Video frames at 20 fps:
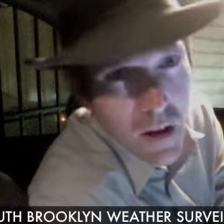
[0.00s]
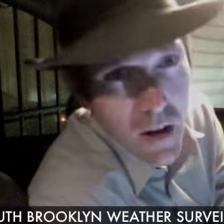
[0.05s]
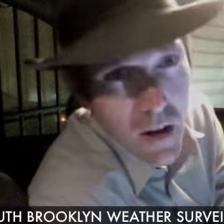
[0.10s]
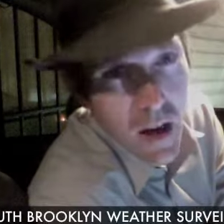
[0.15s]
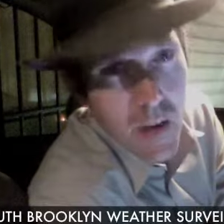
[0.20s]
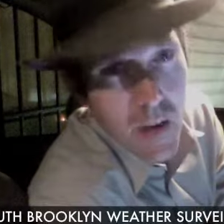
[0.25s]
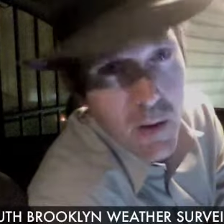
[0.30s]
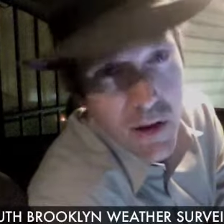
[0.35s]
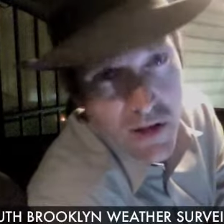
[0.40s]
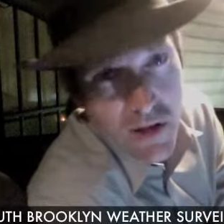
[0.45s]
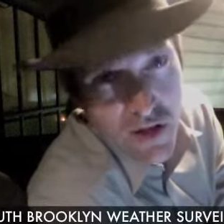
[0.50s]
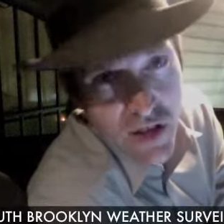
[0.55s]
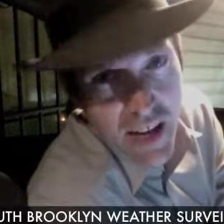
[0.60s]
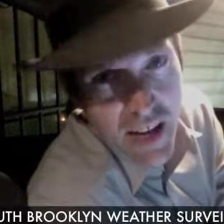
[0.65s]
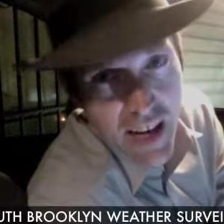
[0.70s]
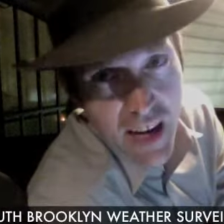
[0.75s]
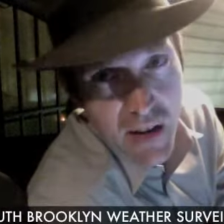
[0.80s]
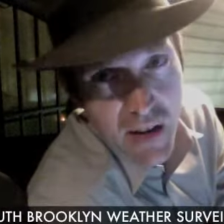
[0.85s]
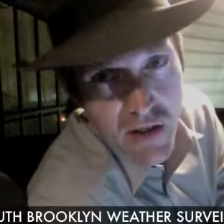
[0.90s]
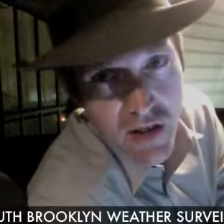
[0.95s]
I'm on a
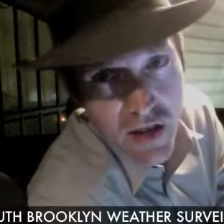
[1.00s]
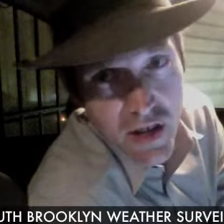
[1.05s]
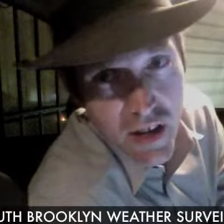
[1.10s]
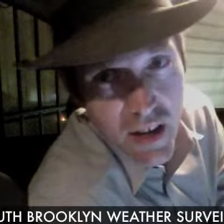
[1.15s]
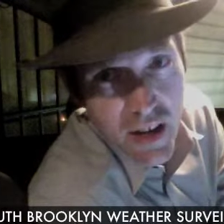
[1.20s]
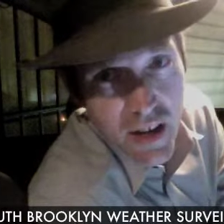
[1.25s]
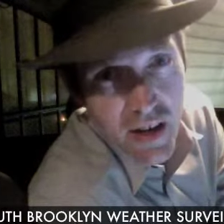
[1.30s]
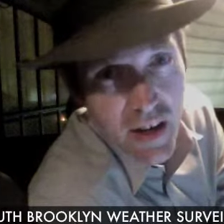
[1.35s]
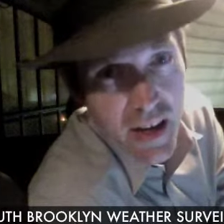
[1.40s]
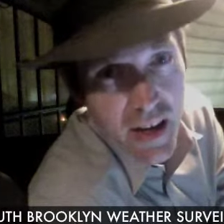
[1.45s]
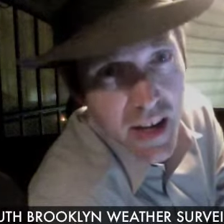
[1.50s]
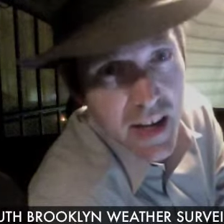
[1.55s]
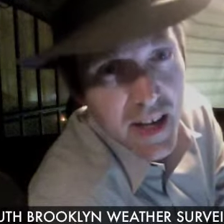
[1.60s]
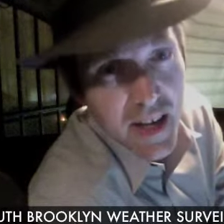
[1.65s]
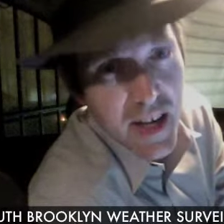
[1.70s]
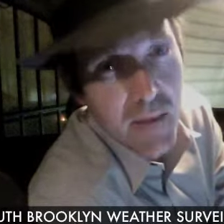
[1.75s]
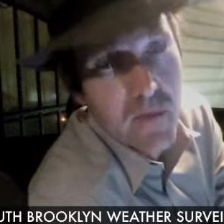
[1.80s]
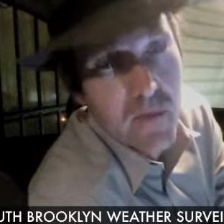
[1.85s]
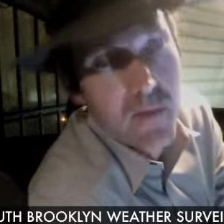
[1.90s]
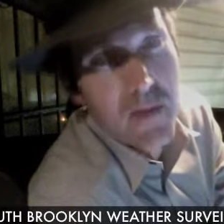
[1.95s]
stakeout tonight. I got a
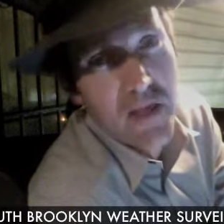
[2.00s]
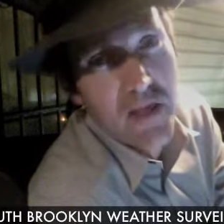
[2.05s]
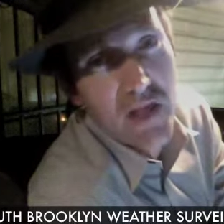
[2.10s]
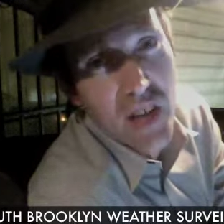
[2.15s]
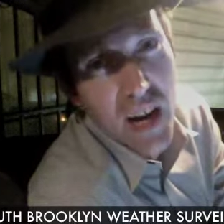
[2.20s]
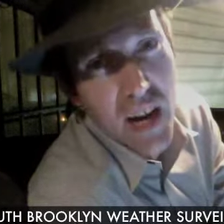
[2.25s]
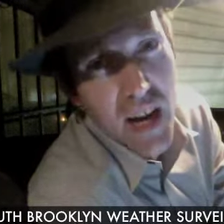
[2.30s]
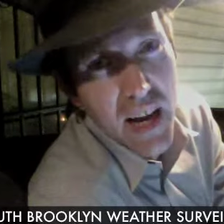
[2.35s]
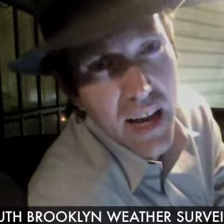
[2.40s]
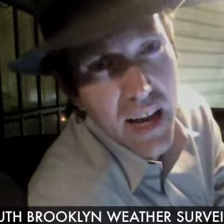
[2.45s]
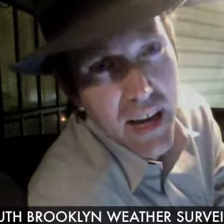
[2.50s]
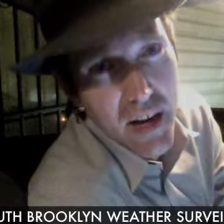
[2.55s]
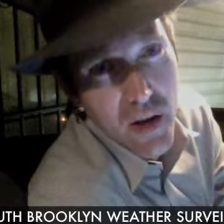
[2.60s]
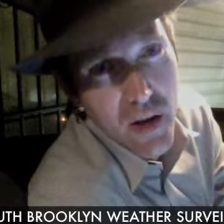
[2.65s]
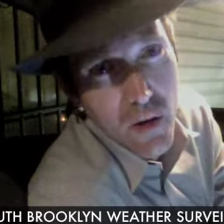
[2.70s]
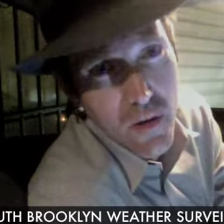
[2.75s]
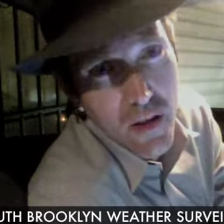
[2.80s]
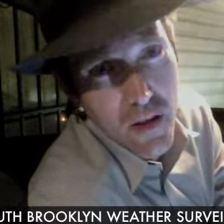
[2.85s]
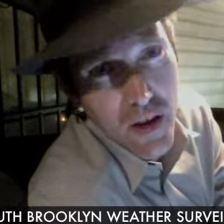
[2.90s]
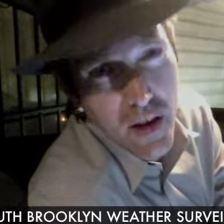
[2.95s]
tip from this guy I
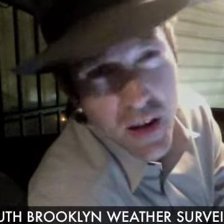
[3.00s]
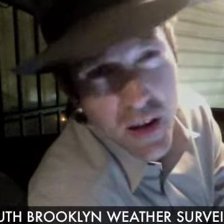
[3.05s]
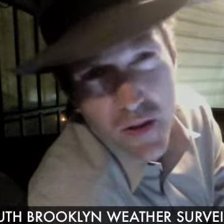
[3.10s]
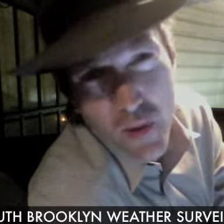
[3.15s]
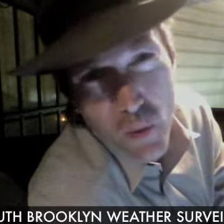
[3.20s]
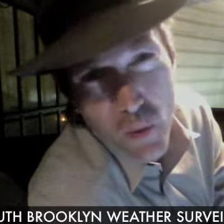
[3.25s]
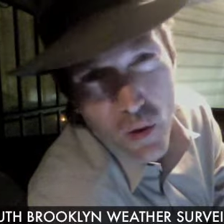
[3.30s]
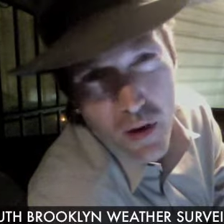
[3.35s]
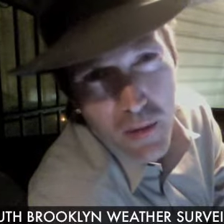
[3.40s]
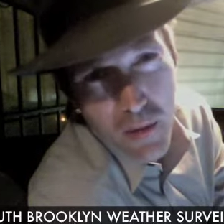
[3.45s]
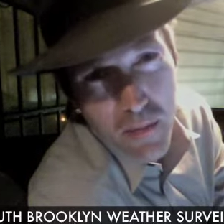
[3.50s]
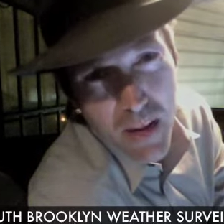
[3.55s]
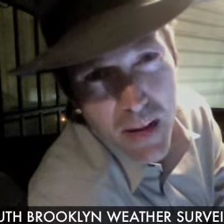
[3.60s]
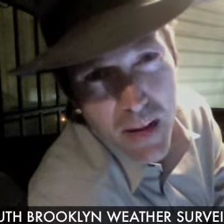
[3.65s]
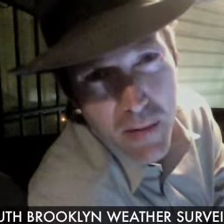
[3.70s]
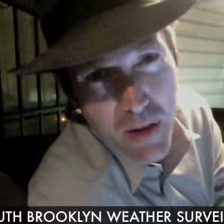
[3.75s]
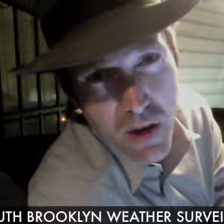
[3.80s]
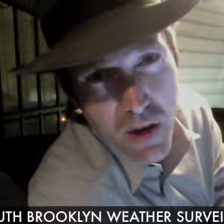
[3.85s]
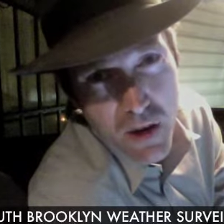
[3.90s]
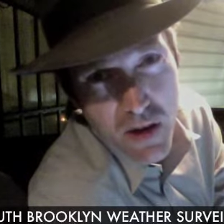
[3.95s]
know that another one may
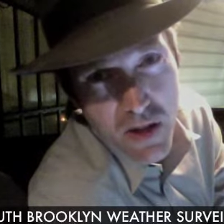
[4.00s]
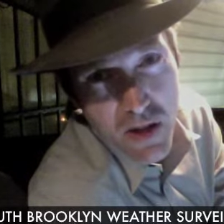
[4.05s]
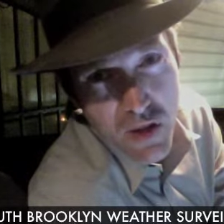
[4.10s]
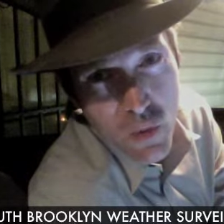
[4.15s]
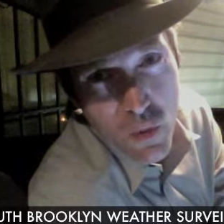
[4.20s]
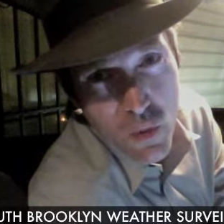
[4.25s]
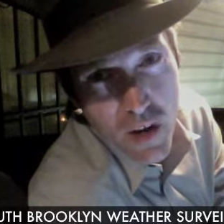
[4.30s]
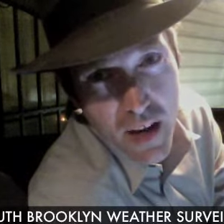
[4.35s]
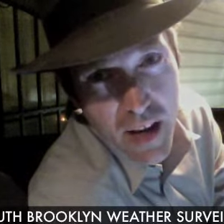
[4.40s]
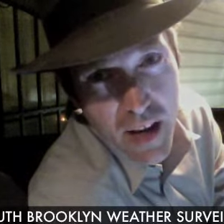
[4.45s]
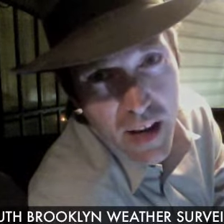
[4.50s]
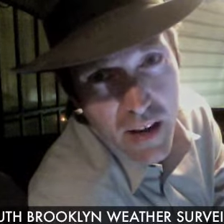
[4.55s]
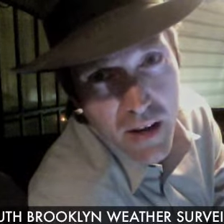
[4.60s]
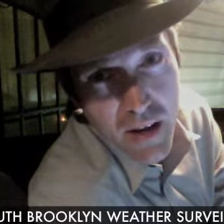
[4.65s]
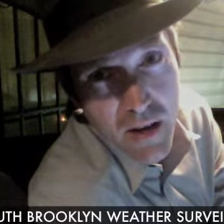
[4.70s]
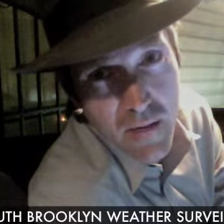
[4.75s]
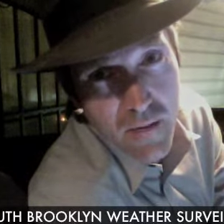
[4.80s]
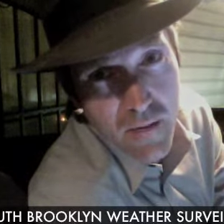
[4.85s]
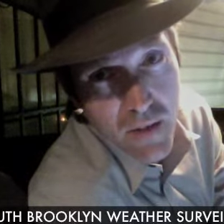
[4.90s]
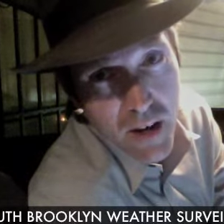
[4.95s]
be on its way
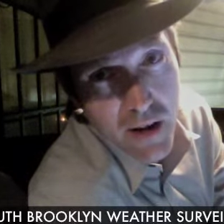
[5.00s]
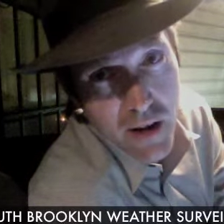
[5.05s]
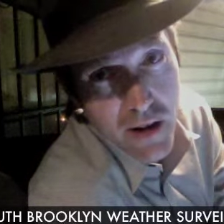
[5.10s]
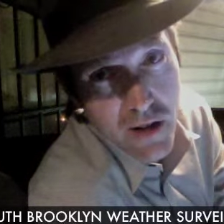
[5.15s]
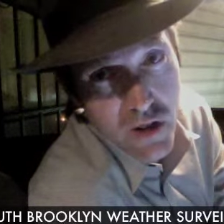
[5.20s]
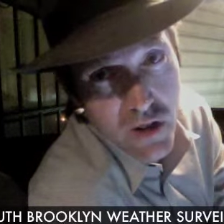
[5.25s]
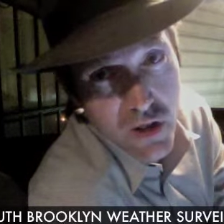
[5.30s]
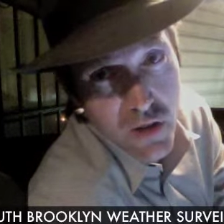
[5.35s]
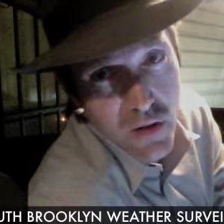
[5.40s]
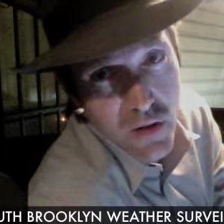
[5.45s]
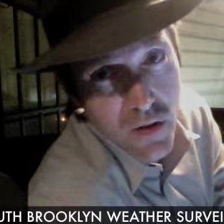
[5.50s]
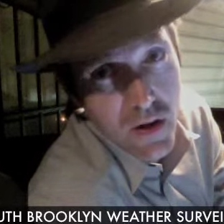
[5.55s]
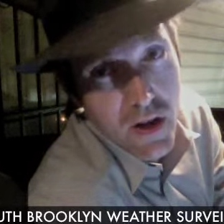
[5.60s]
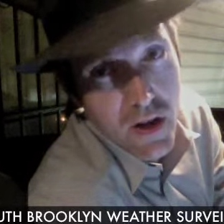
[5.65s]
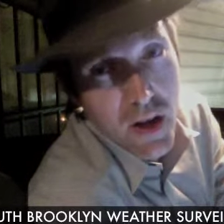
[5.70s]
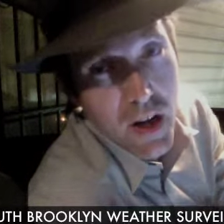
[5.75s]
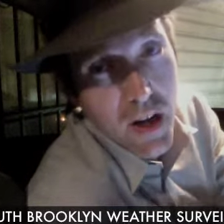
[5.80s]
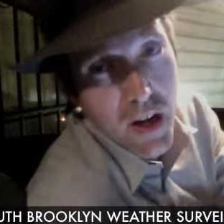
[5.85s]
very soon.